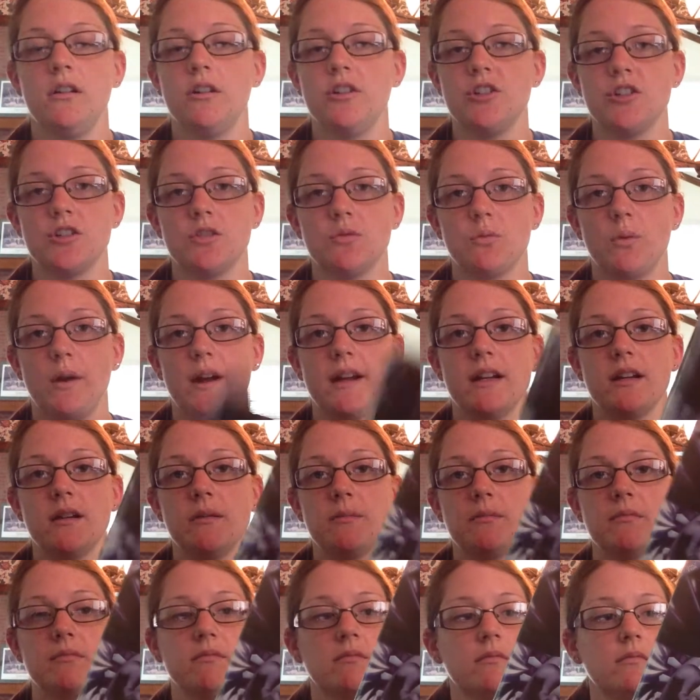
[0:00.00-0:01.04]
just
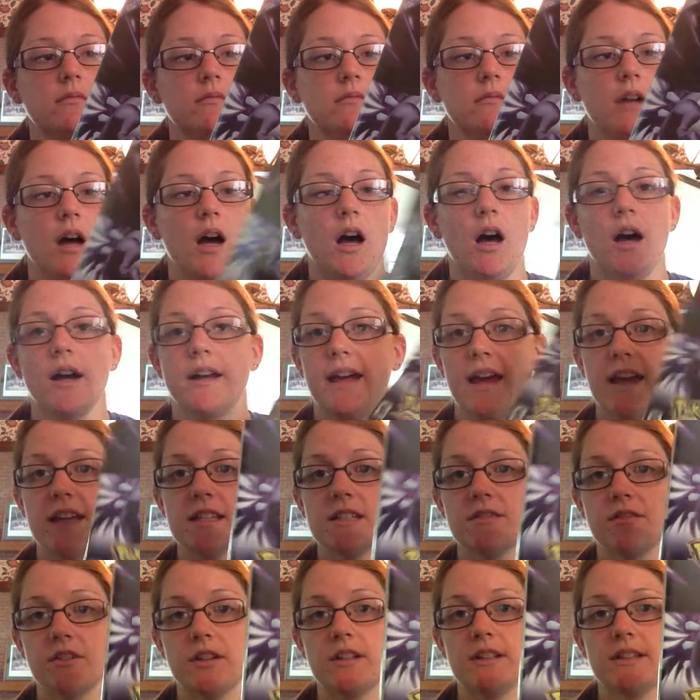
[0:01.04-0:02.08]
random
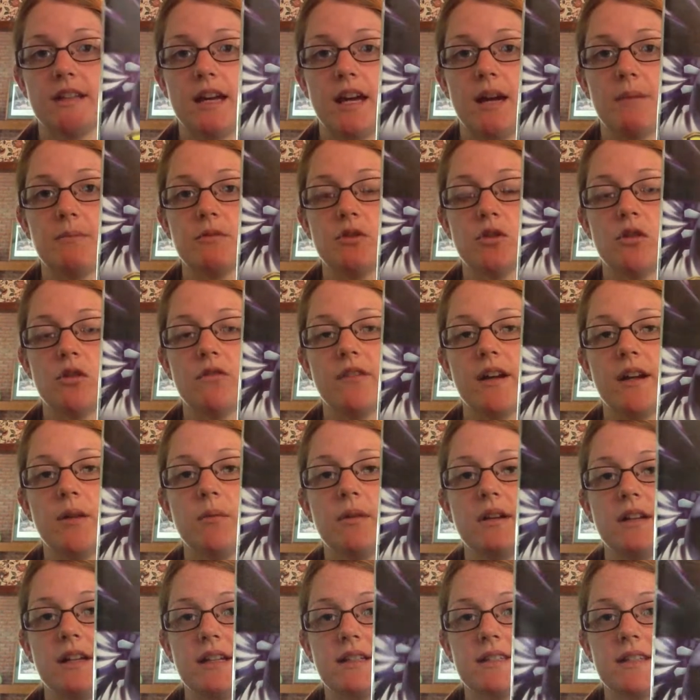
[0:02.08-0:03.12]
case for this game, so if
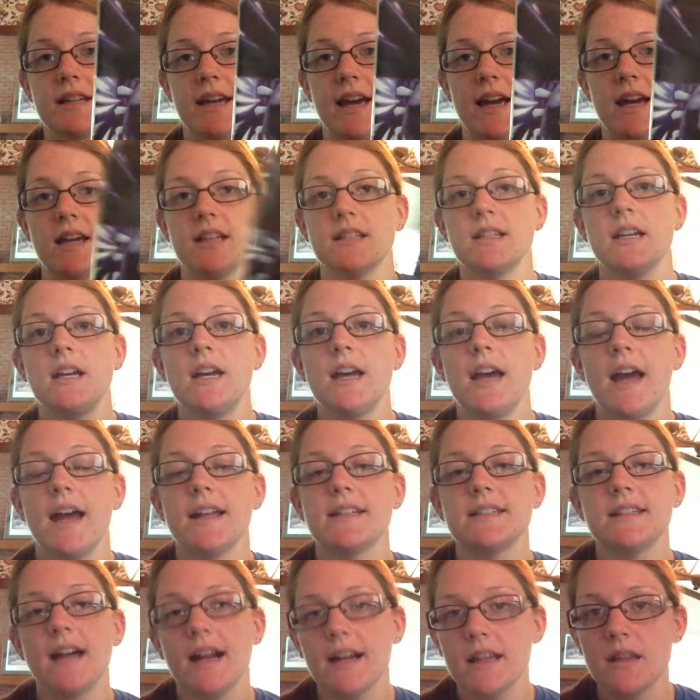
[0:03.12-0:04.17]
anyone needs the case,
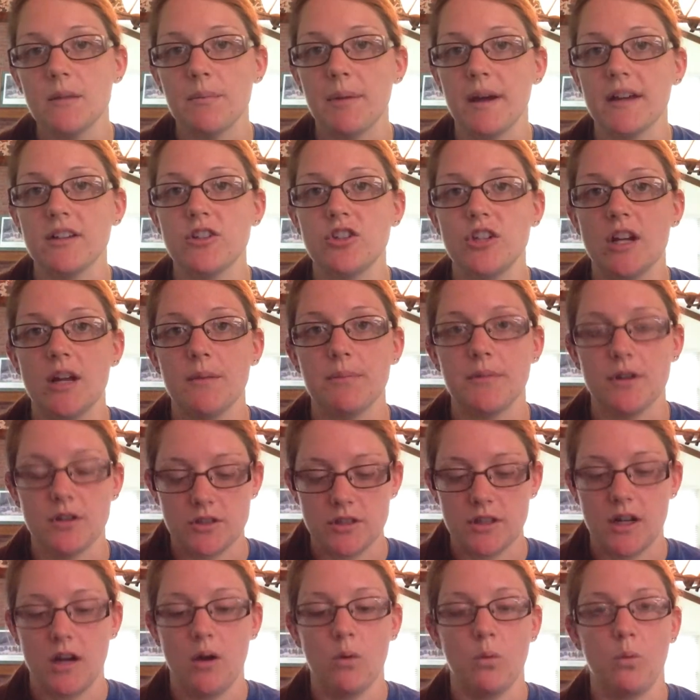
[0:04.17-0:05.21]
it's not in the best shape.
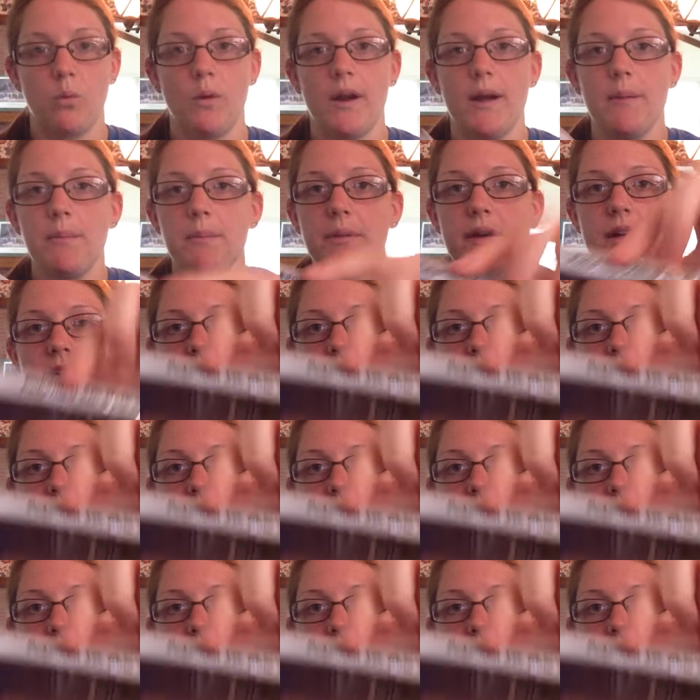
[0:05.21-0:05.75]
There's a rip